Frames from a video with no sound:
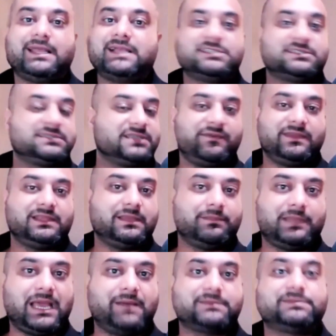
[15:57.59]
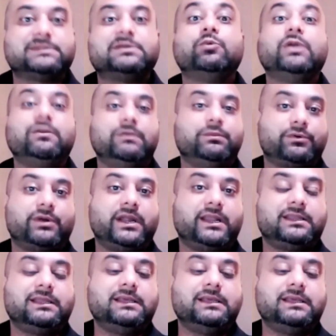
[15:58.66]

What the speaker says: not just giving them labs, but the way we provide it.